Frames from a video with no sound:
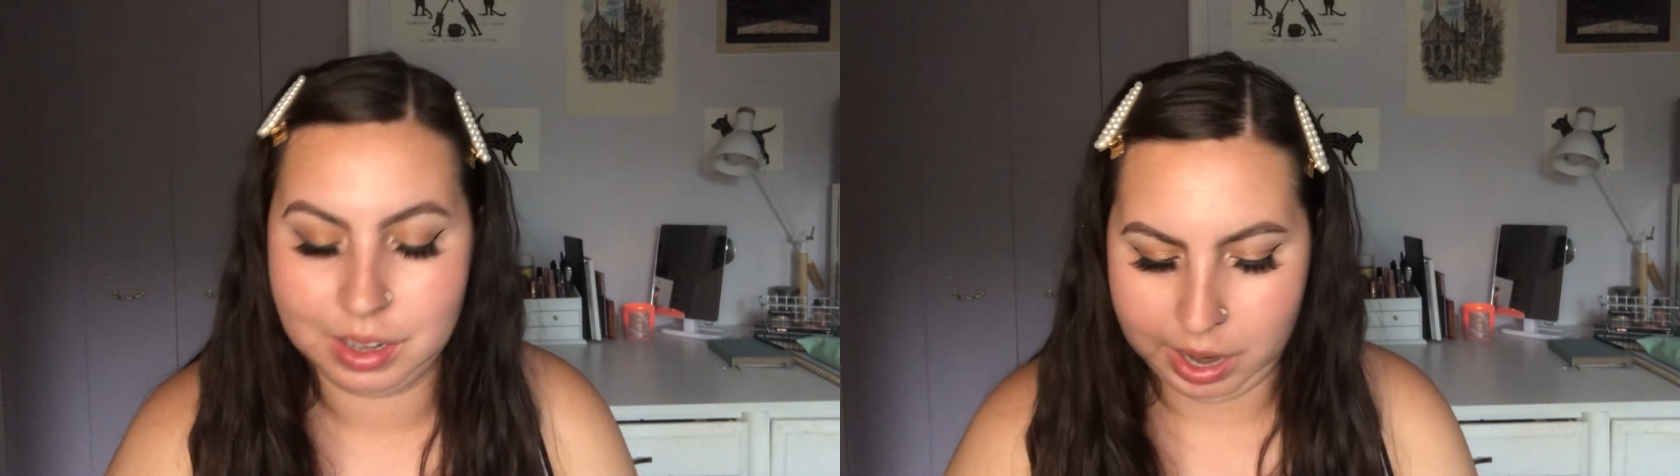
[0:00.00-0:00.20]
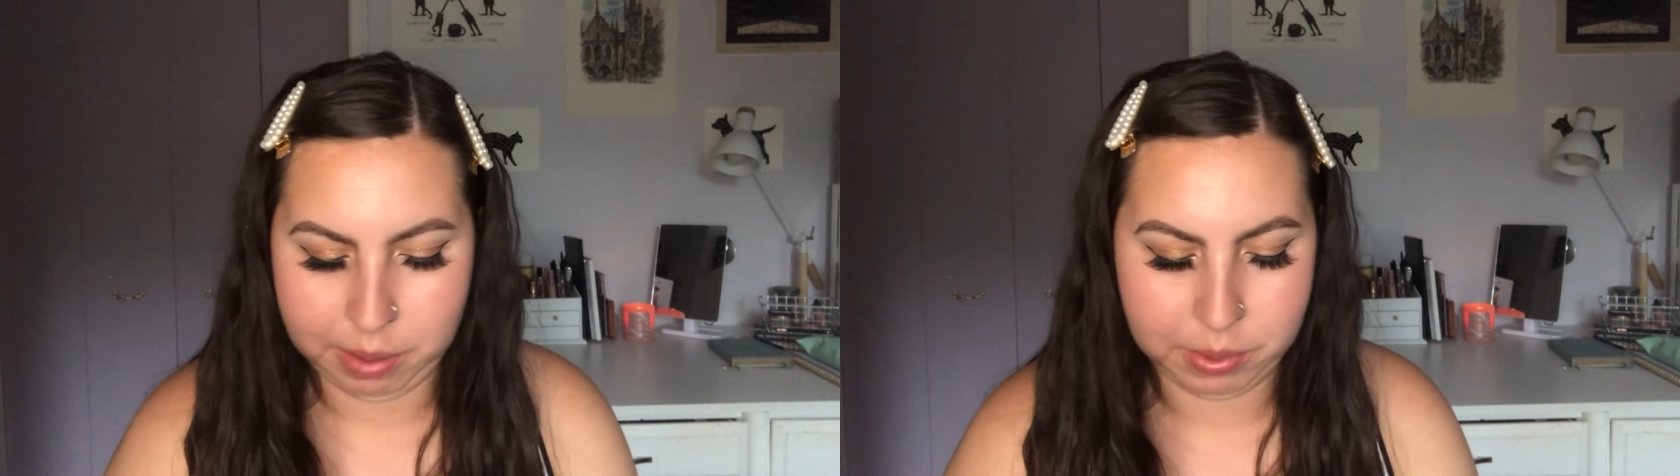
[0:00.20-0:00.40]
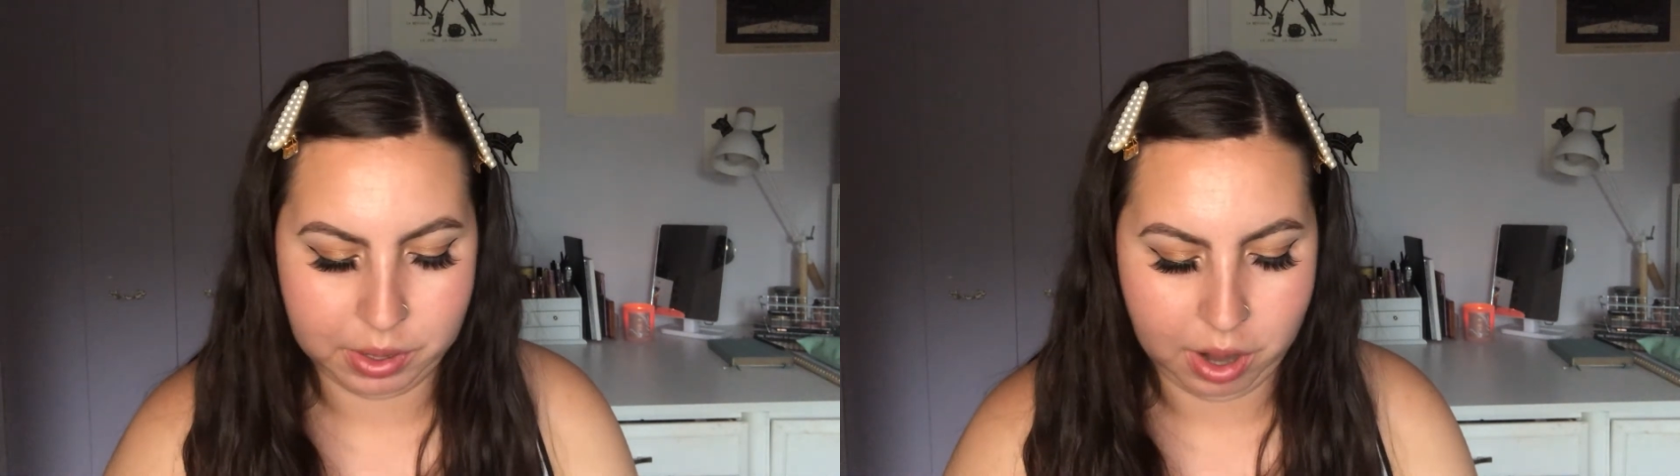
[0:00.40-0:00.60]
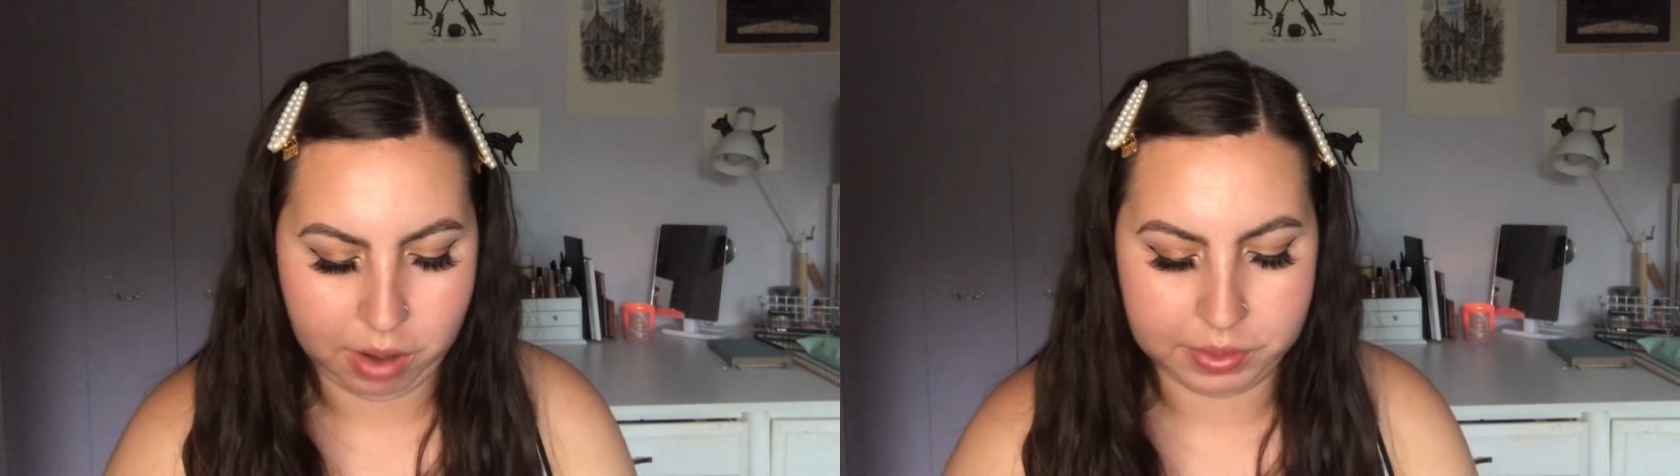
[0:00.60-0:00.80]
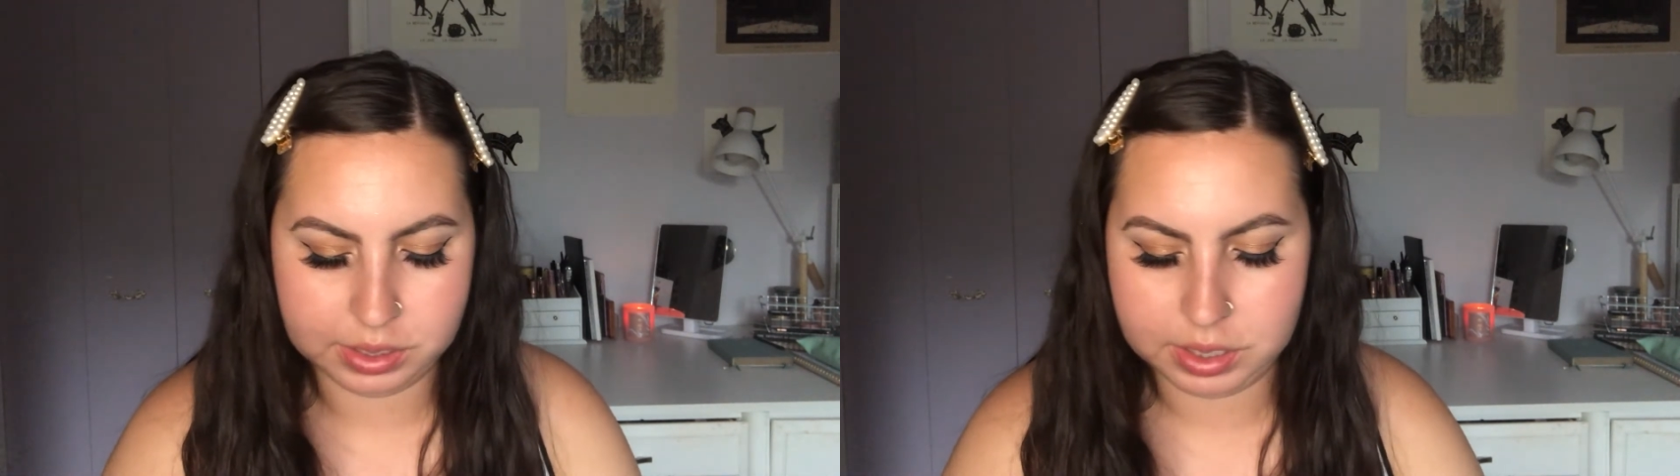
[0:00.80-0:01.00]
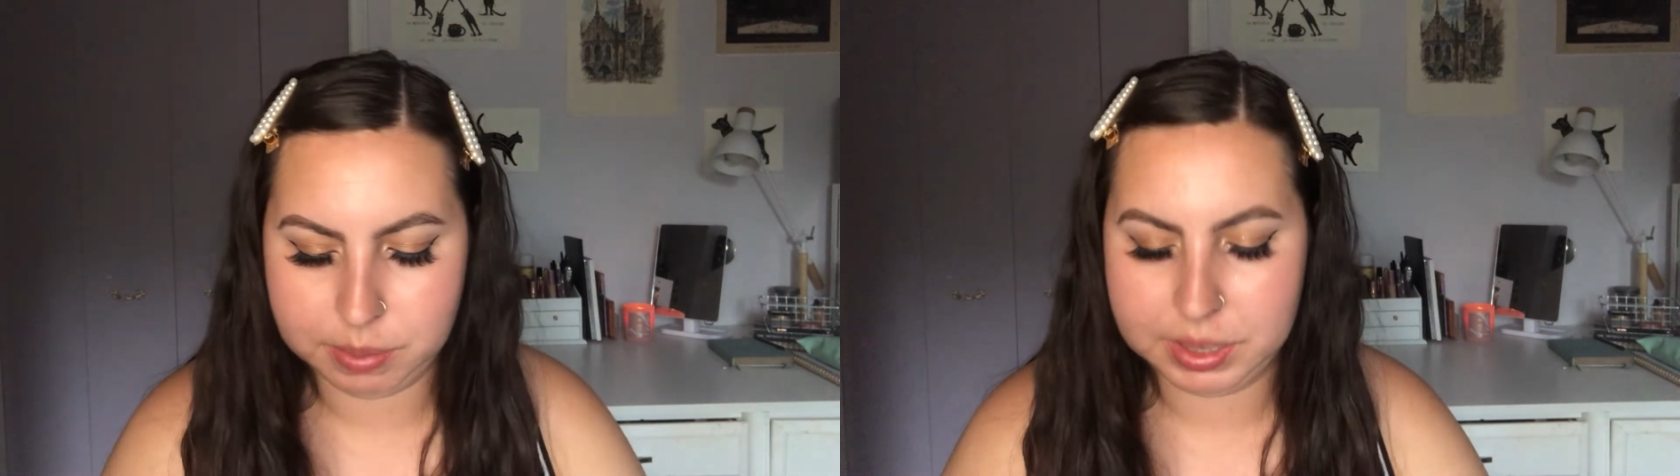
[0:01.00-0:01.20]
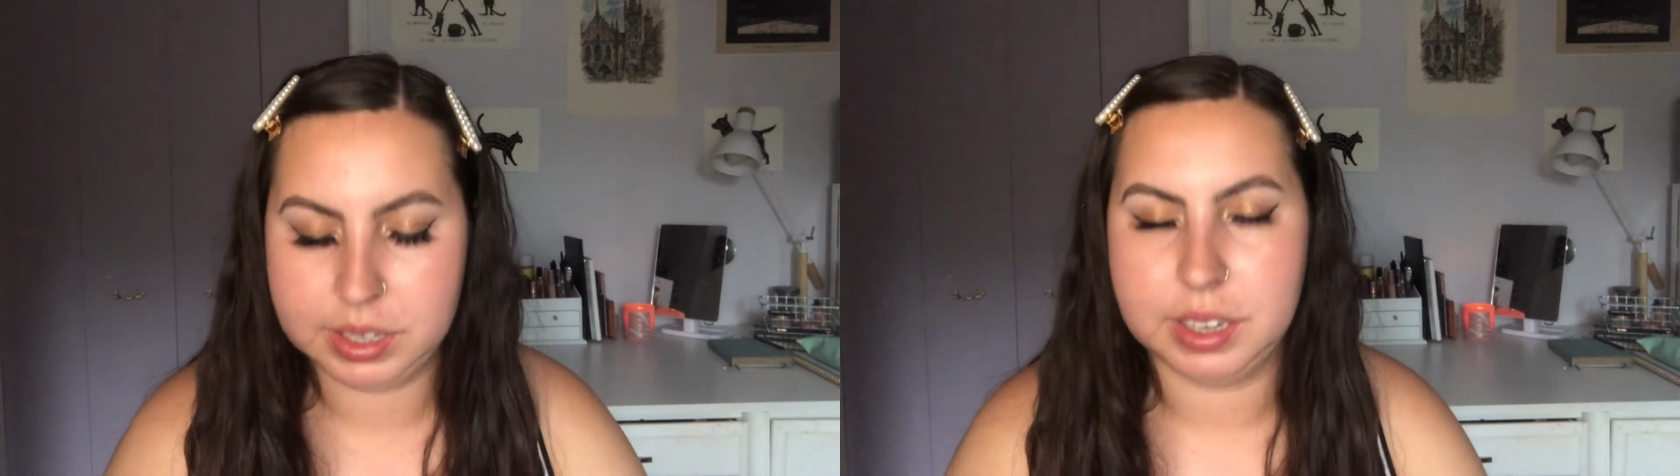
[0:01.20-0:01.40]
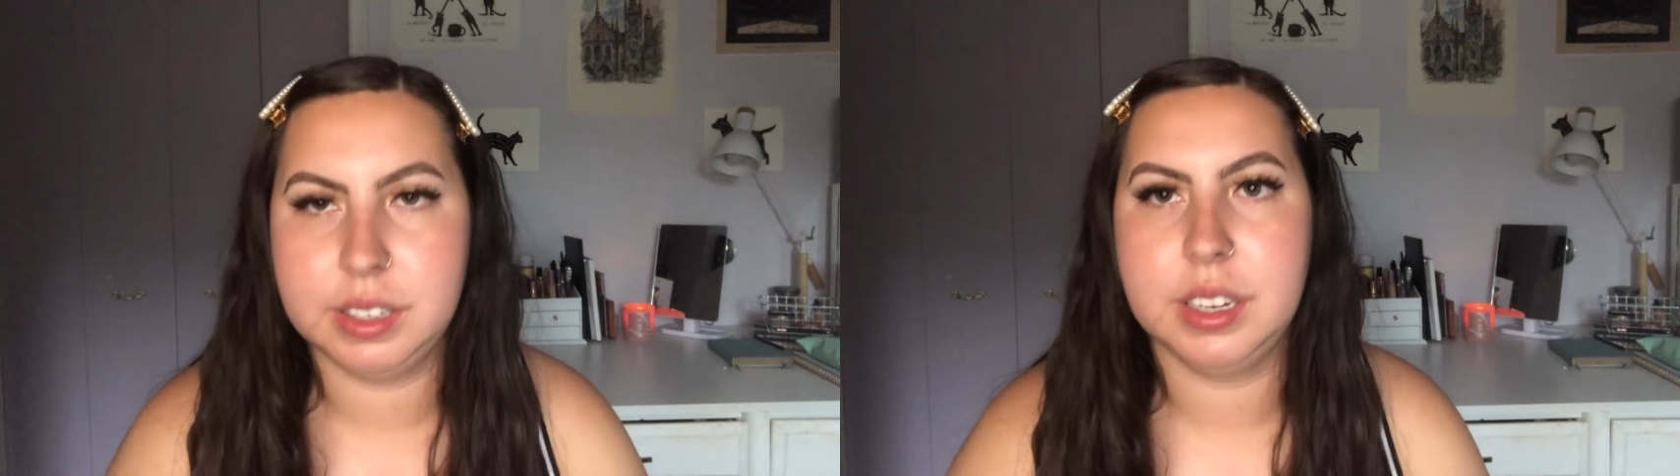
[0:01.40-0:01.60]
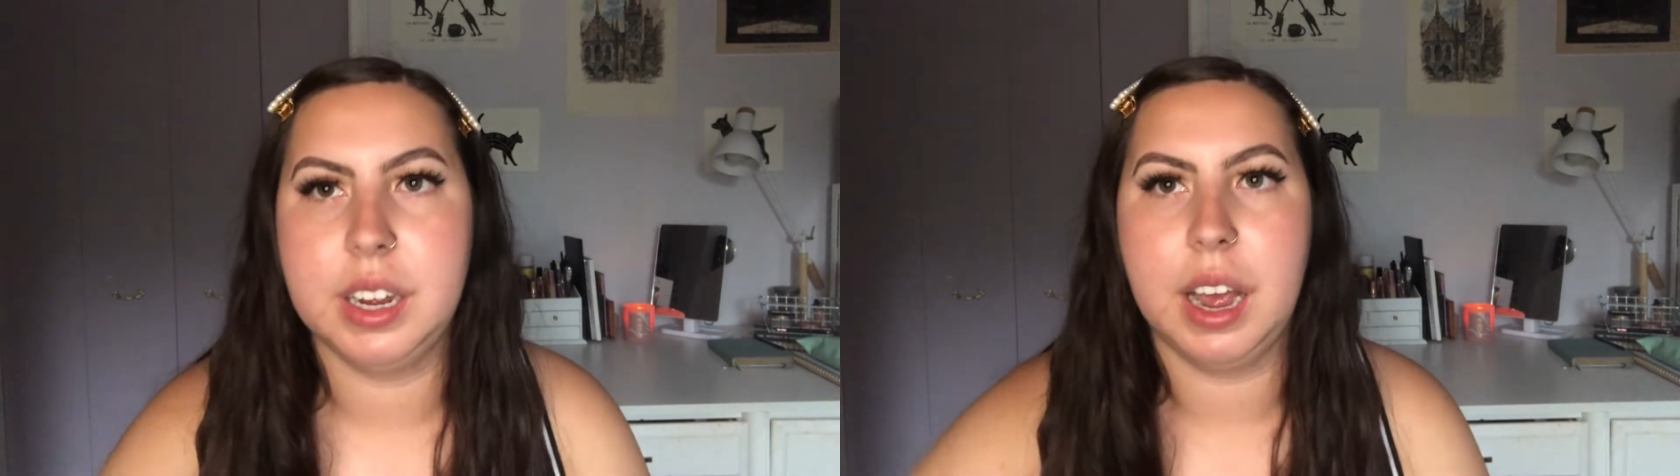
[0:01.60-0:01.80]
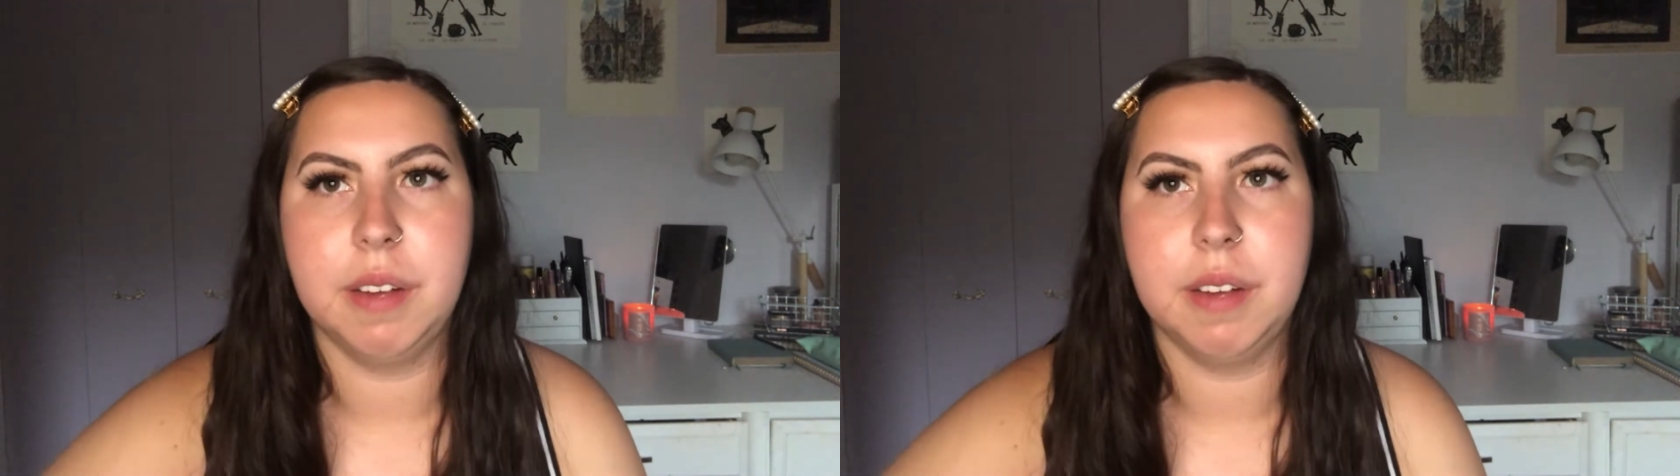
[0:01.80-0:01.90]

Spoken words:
I will obviously be testing